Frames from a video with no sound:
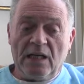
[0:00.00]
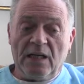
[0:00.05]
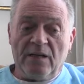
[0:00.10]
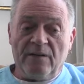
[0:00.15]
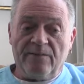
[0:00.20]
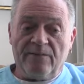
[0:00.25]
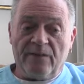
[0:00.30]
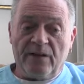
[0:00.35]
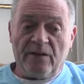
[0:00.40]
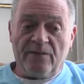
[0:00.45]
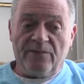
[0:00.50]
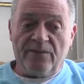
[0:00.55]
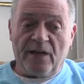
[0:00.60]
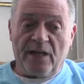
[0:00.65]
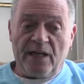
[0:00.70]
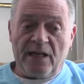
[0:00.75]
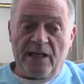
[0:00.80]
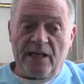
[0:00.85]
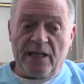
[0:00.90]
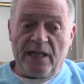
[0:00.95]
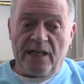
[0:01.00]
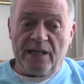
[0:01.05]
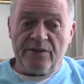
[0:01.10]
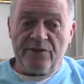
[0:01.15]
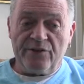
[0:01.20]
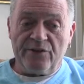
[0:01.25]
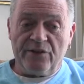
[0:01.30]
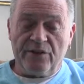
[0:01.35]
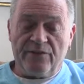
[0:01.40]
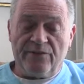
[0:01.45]
If, if I
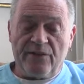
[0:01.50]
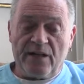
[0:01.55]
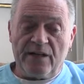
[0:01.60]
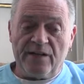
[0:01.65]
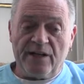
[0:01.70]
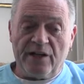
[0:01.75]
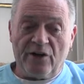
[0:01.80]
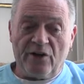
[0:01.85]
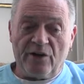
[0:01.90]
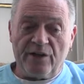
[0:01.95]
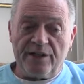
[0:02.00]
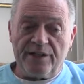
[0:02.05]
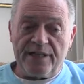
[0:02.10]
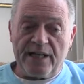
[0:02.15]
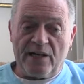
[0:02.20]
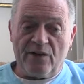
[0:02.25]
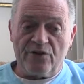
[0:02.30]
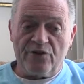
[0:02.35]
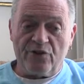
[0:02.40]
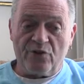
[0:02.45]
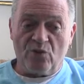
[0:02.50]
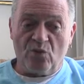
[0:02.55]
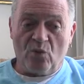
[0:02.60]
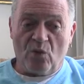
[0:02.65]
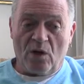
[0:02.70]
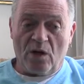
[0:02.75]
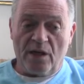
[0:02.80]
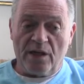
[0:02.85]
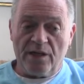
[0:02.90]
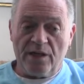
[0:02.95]
had if I narrowed it down to
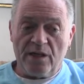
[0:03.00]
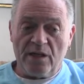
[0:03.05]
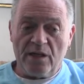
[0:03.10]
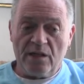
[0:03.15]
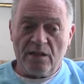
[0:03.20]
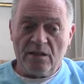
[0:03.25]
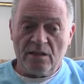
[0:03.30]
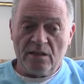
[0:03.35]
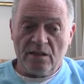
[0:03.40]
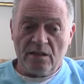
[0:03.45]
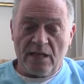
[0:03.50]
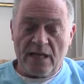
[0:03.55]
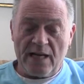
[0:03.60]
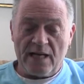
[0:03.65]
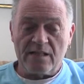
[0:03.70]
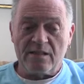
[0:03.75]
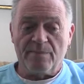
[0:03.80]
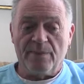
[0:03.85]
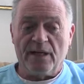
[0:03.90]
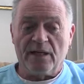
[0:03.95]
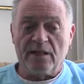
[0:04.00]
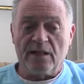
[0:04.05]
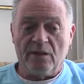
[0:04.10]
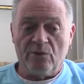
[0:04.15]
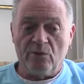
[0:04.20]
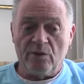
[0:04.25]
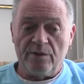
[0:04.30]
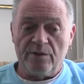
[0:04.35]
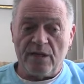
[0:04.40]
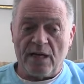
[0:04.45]
one aspect,
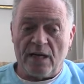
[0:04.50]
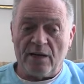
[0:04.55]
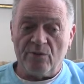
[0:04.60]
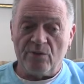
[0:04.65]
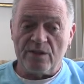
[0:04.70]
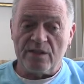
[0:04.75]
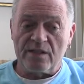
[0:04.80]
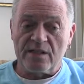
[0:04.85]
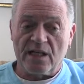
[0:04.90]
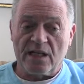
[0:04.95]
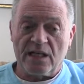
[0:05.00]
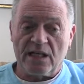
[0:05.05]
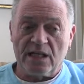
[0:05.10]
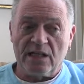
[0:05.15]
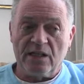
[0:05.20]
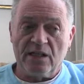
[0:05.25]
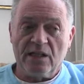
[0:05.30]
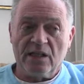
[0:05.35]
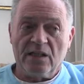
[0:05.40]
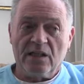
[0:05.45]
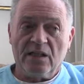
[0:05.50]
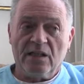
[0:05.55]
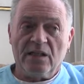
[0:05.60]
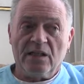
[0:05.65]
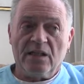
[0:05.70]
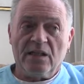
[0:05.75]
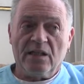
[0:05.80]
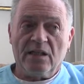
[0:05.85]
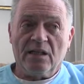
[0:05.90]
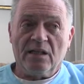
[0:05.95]
it would I would say
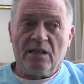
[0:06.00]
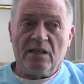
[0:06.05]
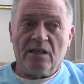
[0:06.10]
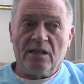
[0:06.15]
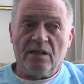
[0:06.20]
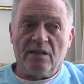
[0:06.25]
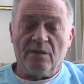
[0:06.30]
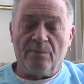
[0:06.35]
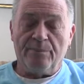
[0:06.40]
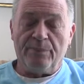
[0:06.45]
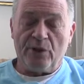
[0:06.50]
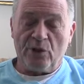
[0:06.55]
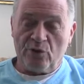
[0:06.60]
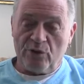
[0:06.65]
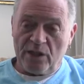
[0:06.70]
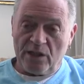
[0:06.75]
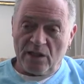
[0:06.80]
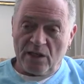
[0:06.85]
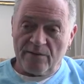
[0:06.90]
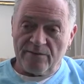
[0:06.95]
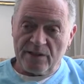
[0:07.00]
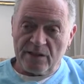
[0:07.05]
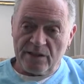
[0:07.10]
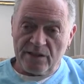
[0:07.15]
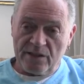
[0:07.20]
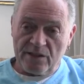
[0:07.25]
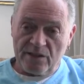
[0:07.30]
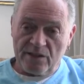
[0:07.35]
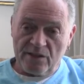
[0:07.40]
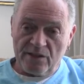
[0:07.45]
the beauty of
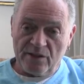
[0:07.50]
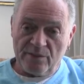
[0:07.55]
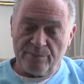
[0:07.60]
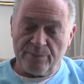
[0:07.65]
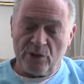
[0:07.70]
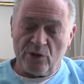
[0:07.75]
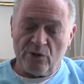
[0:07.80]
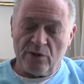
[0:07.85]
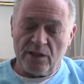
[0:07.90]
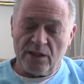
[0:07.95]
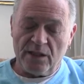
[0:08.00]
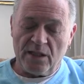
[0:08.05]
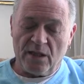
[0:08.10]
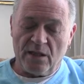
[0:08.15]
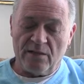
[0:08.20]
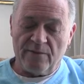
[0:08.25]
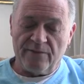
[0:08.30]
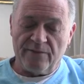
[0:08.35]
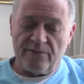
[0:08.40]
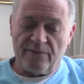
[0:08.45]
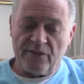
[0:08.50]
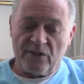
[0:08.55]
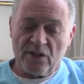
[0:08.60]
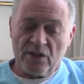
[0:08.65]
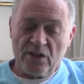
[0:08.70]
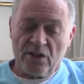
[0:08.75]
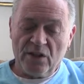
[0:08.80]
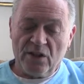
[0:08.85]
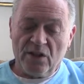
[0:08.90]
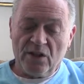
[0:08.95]
it, the beauty of
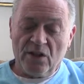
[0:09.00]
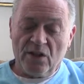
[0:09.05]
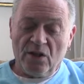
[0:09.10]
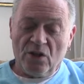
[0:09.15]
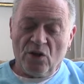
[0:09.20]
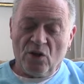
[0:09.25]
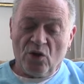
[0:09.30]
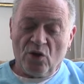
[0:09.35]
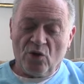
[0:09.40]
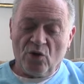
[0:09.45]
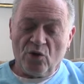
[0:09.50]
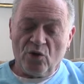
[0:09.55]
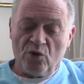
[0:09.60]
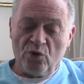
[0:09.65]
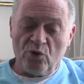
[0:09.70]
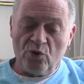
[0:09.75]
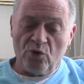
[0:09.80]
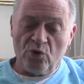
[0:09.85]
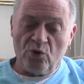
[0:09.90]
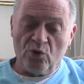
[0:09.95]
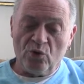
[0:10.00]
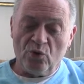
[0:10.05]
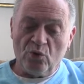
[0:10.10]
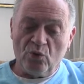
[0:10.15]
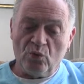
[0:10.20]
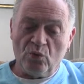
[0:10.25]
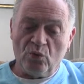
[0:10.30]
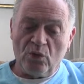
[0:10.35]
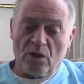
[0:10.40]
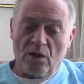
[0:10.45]

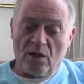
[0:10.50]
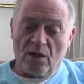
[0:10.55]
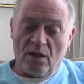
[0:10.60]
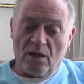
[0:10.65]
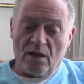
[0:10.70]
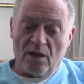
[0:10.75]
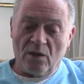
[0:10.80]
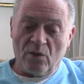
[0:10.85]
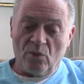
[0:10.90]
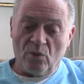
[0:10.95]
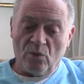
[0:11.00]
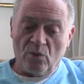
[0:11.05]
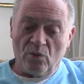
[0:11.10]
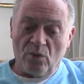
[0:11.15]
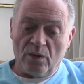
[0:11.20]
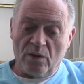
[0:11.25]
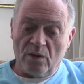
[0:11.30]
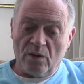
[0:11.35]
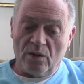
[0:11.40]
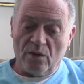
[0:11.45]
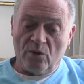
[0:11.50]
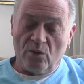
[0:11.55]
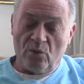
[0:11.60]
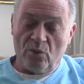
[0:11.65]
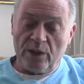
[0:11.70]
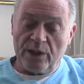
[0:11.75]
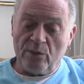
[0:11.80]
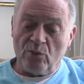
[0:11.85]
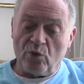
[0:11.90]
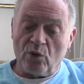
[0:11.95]
who
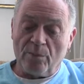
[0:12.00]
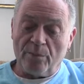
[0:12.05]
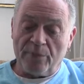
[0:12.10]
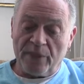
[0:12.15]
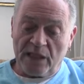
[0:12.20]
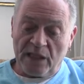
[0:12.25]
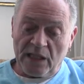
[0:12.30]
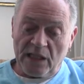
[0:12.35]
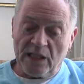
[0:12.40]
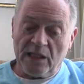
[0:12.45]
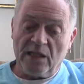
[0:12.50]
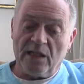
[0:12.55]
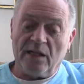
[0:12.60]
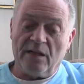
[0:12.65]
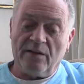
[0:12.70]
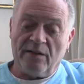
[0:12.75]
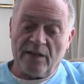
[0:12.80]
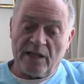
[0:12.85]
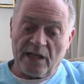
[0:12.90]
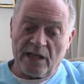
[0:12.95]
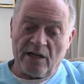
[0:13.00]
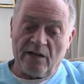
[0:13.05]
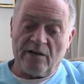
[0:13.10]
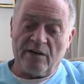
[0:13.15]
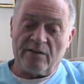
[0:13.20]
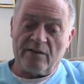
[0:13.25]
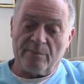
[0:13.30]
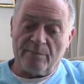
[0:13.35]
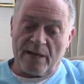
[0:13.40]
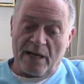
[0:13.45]
we were being
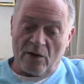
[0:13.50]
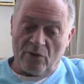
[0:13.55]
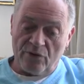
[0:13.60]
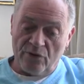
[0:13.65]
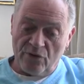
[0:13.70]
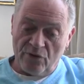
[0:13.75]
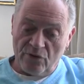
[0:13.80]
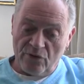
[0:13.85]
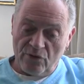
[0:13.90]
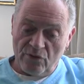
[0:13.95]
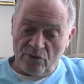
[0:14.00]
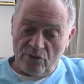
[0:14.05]
there at the mountain